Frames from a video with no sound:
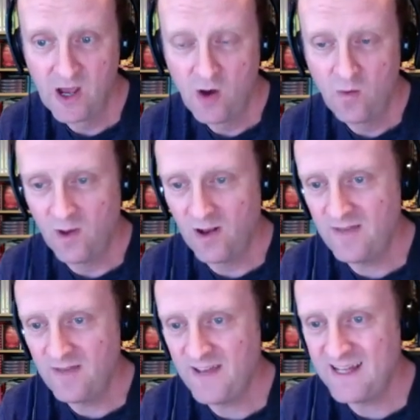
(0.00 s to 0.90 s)
Well,
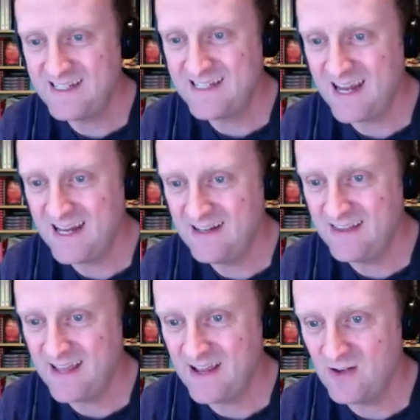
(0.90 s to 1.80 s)
I've hit
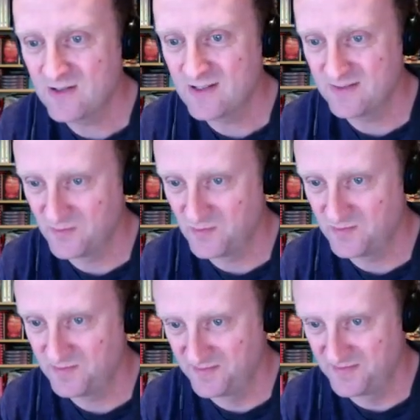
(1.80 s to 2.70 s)
10,000
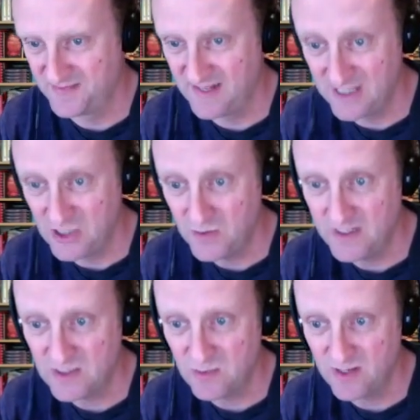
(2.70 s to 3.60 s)

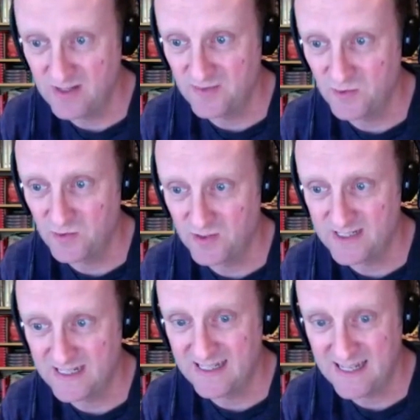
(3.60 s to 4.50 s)
units worth of
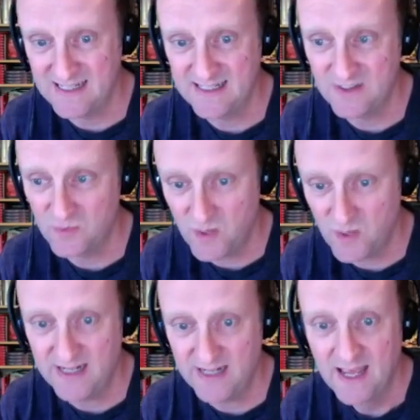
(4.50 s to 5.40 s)
orders in less than a
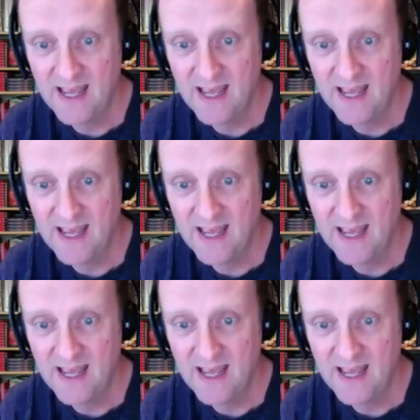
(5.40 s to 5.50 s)
week.